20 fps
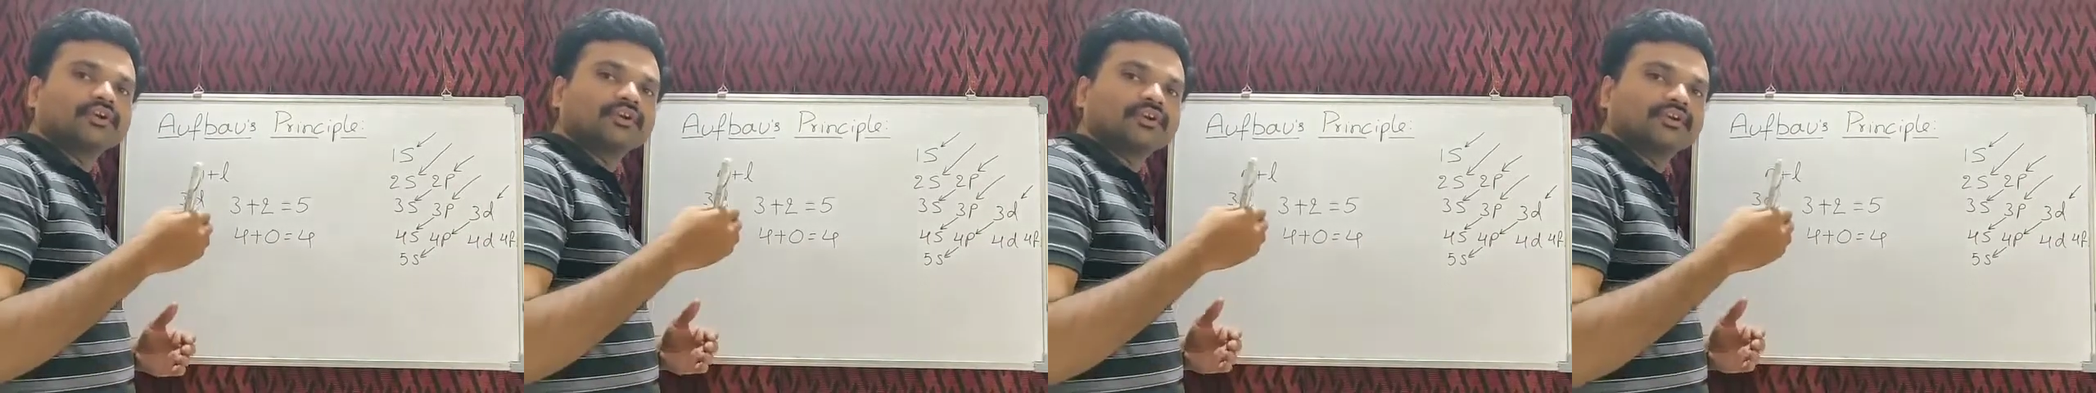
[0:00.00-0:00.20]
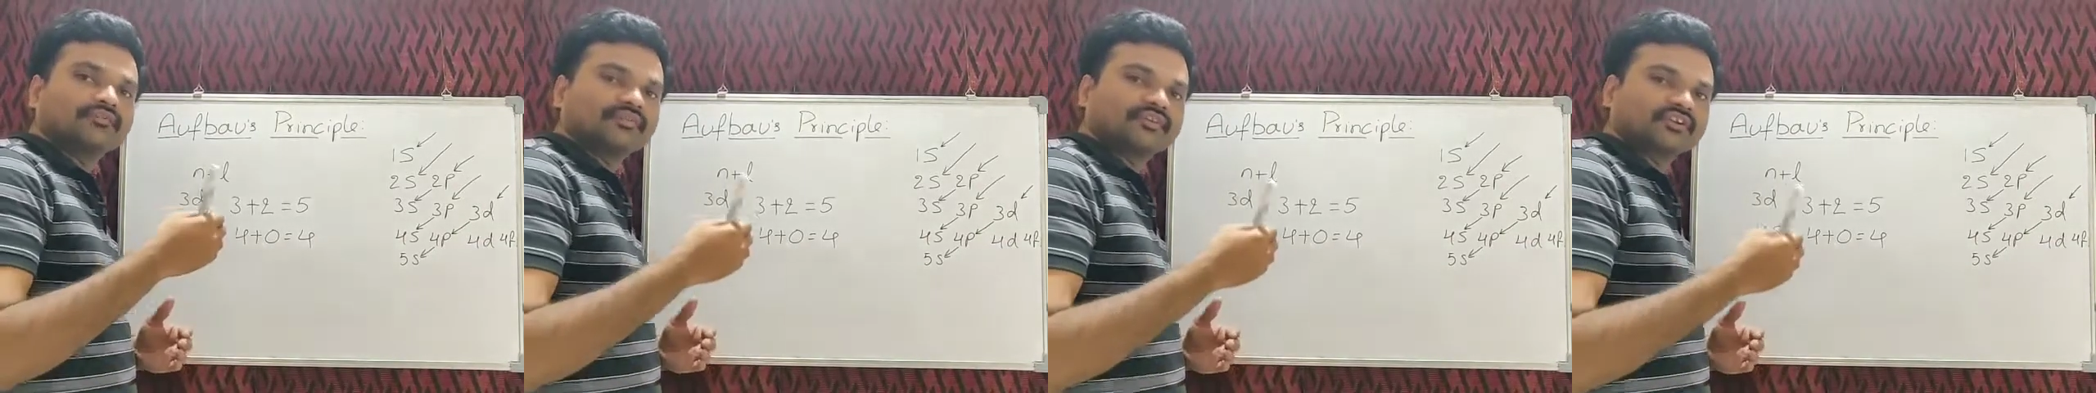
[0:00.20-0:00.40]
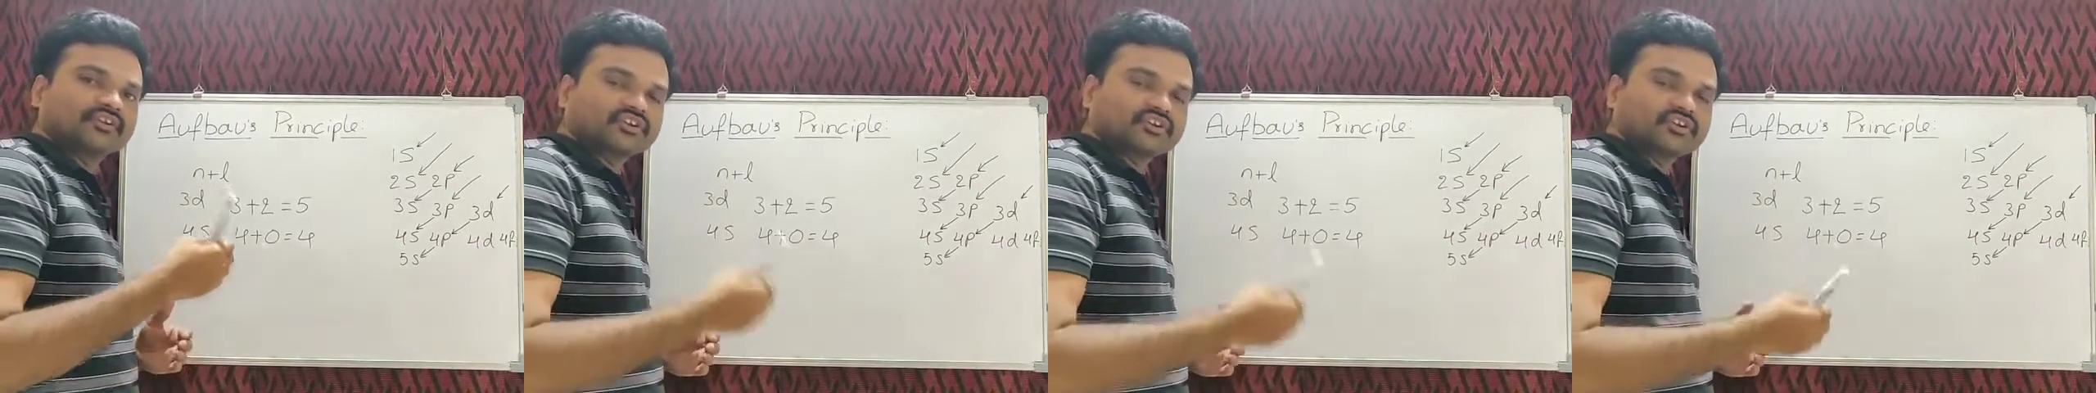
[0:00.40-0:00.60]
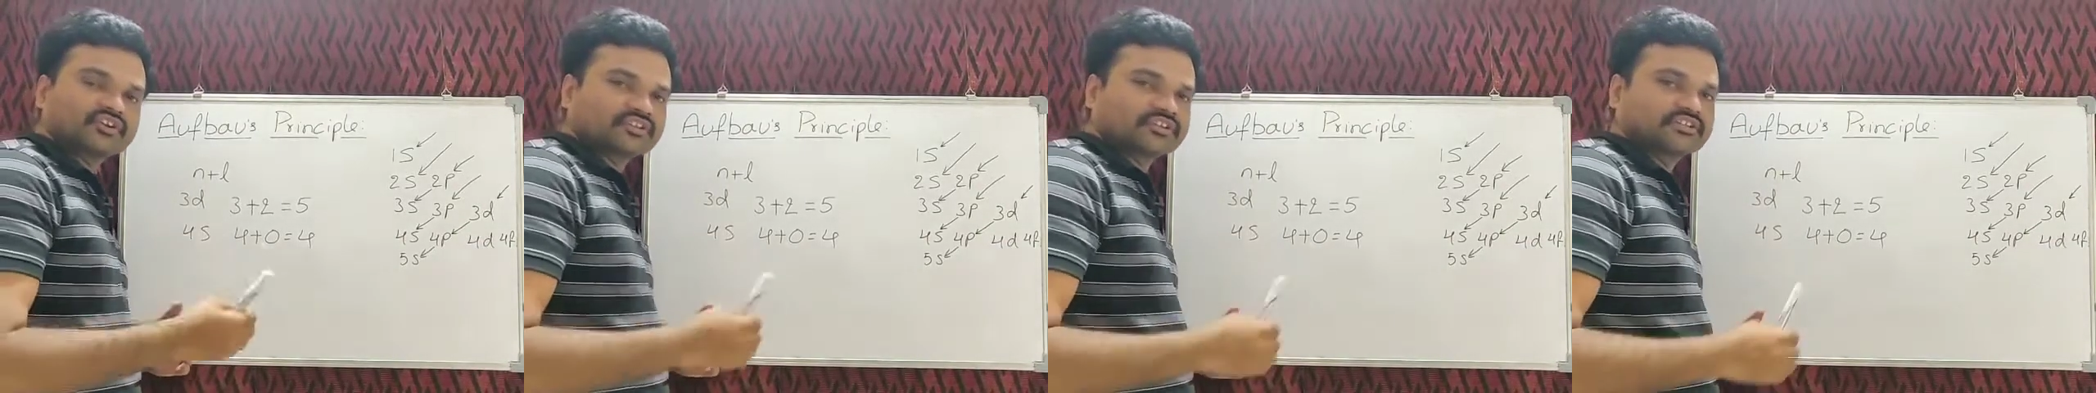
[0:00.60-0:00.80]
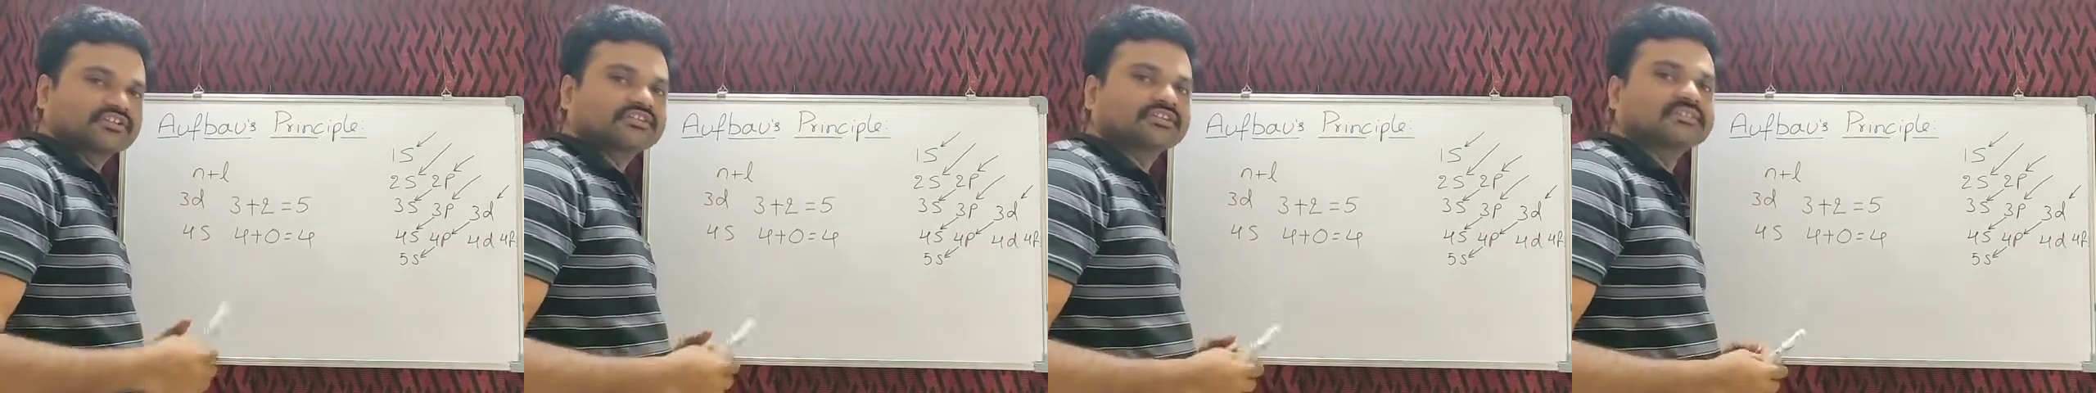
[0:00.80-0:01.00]
different
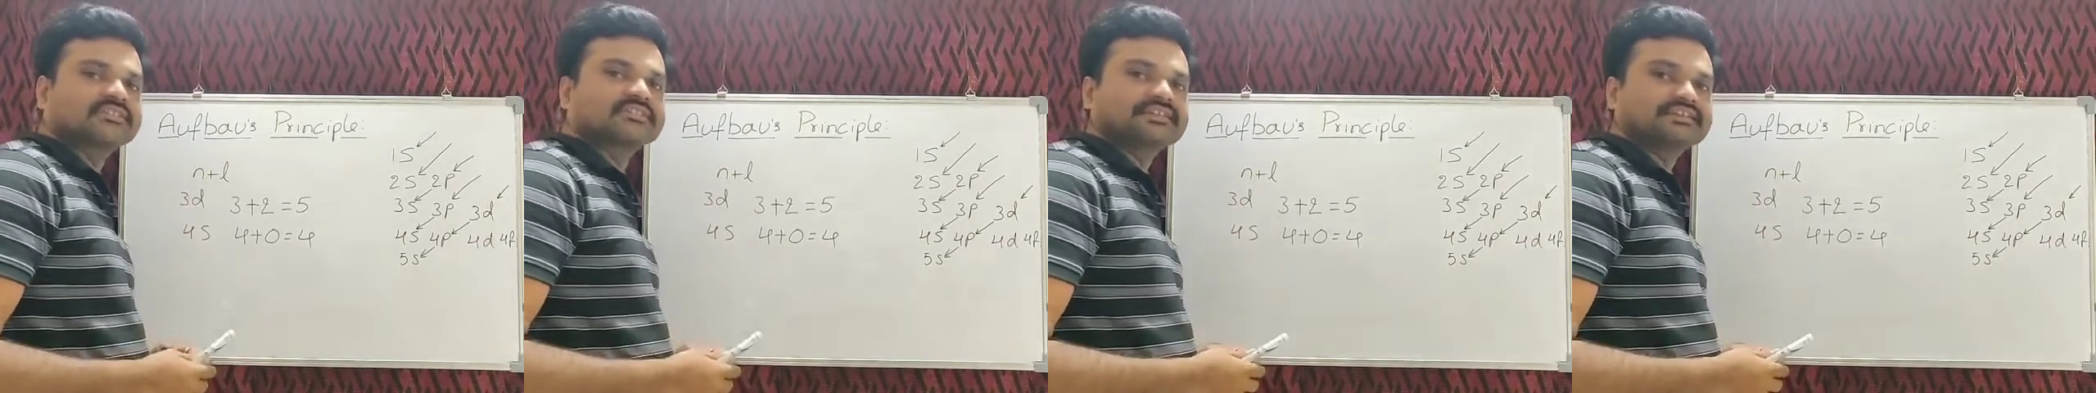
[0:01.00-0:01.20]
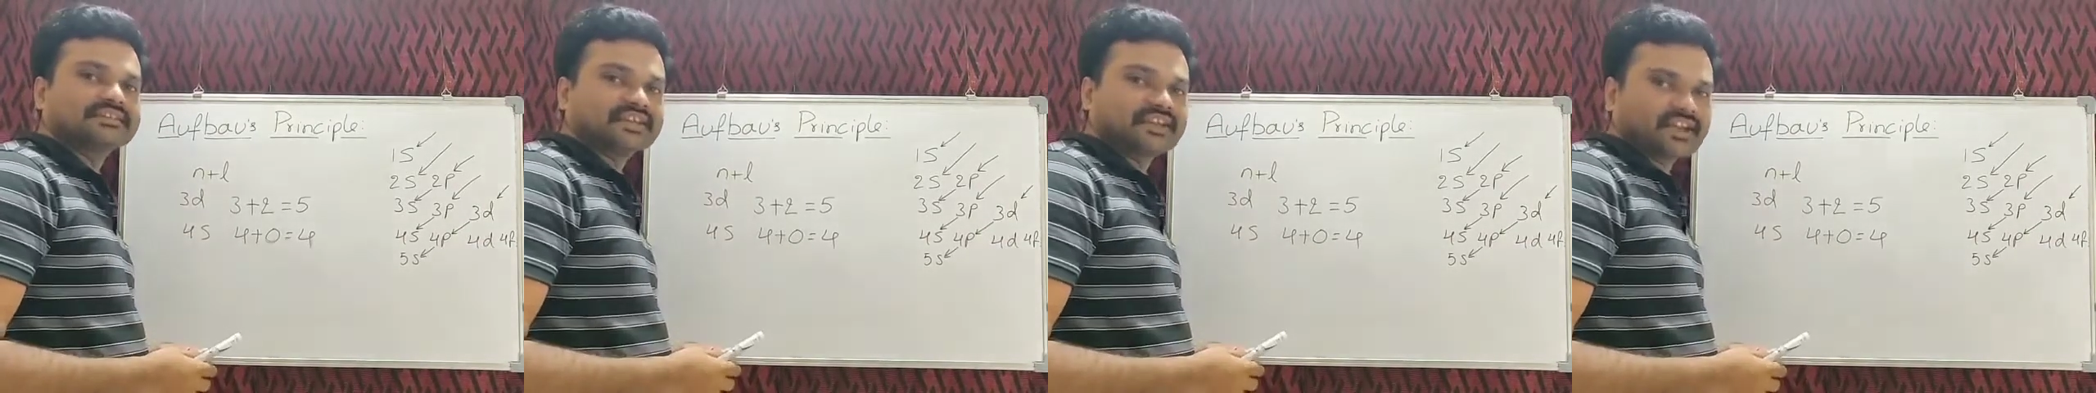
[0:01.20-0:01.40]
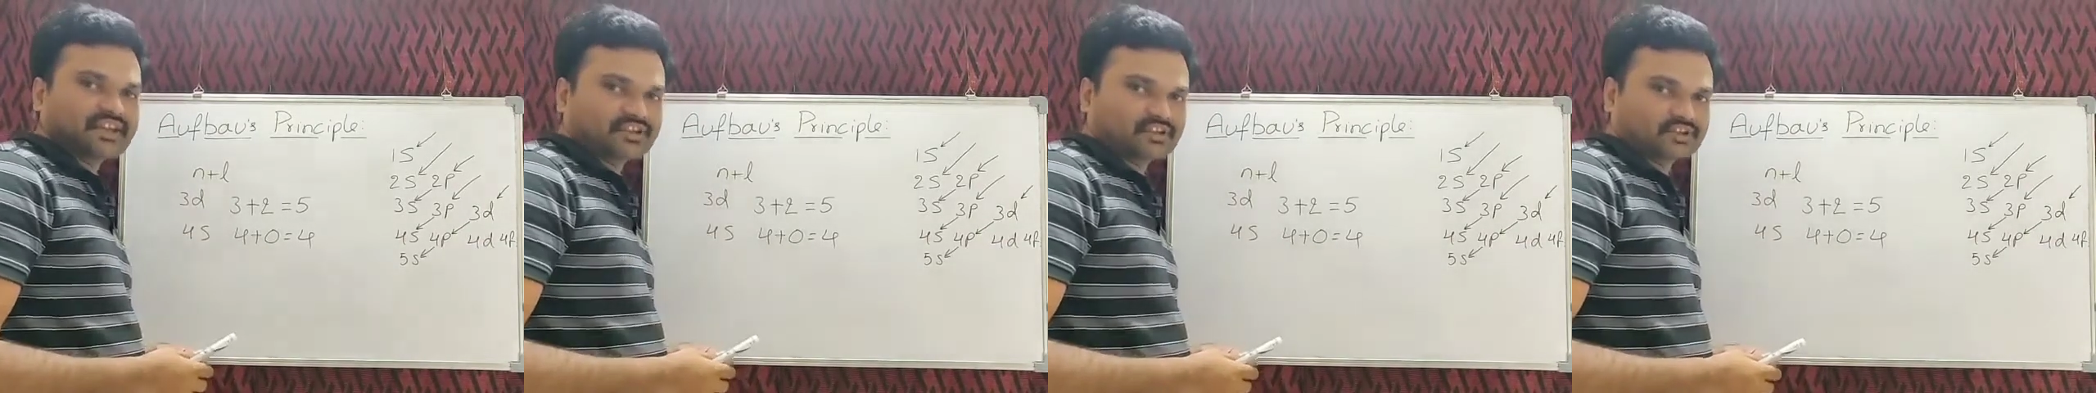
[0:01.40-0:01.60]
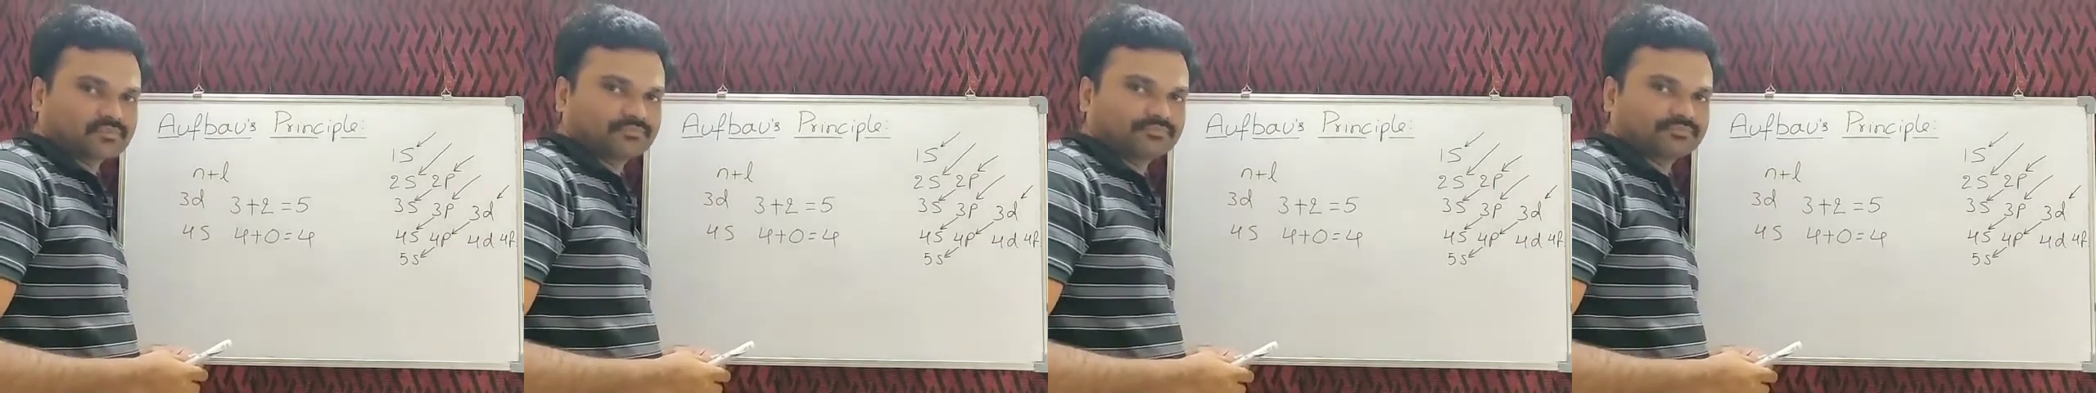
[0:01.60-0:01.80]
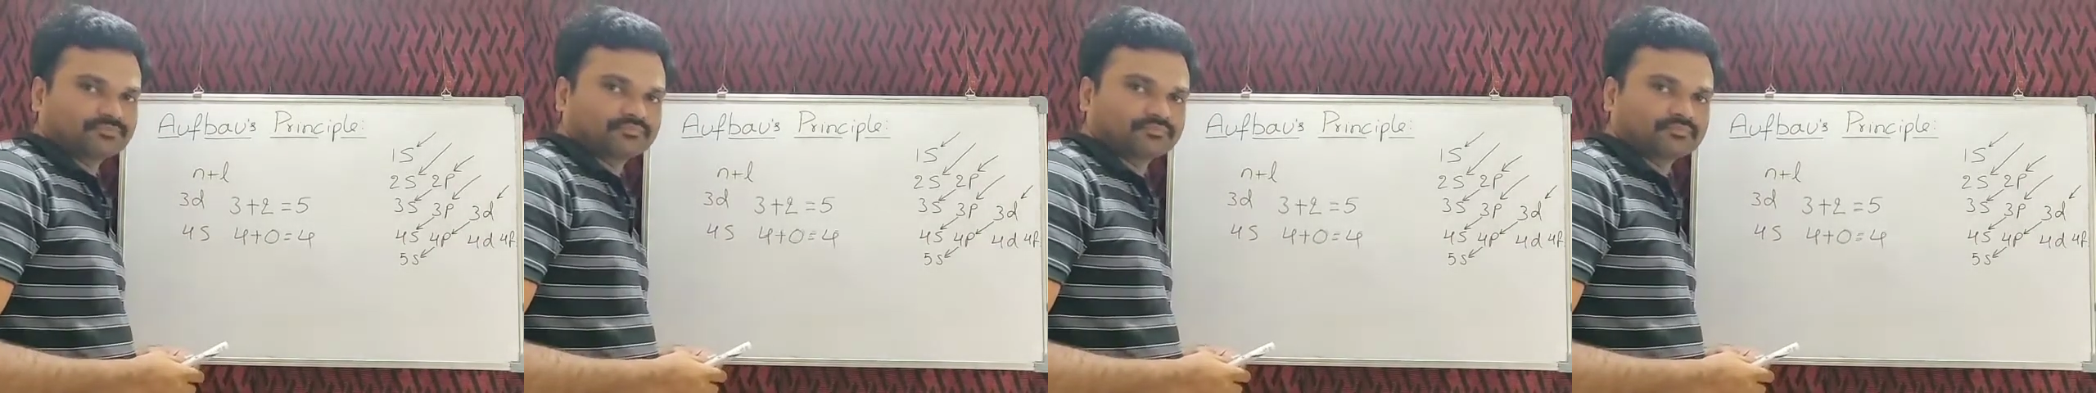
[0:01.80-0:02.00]
shells in an
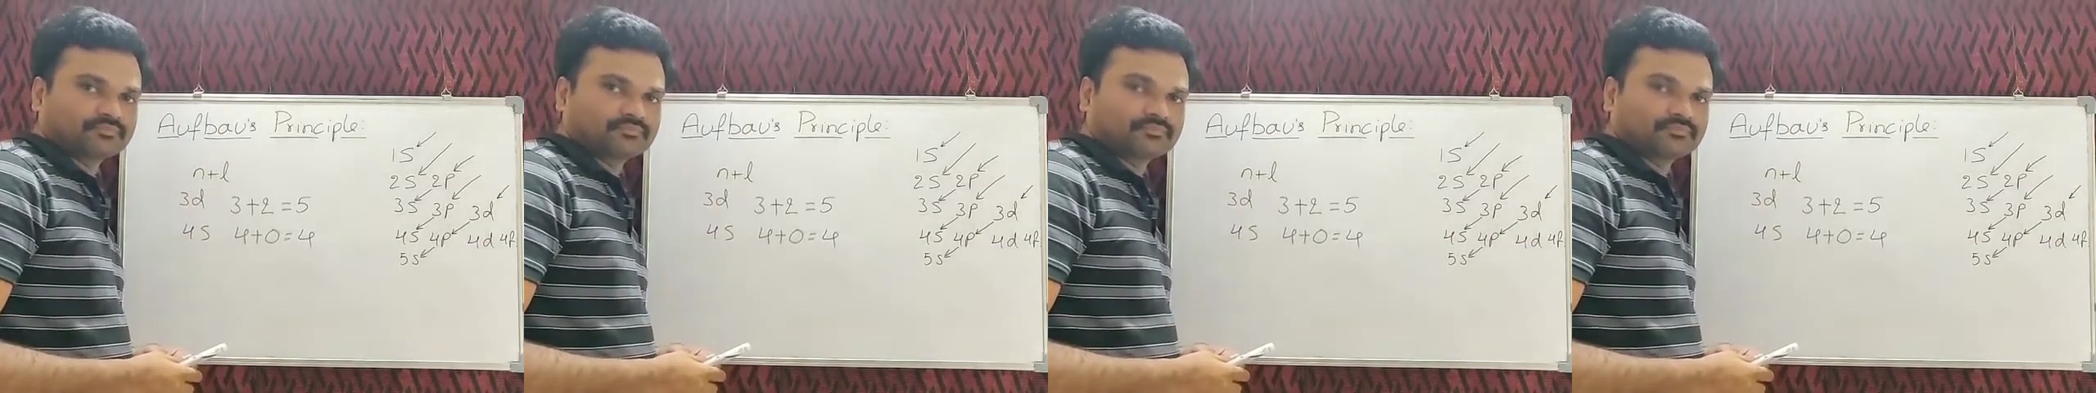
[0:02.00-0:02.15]
atom.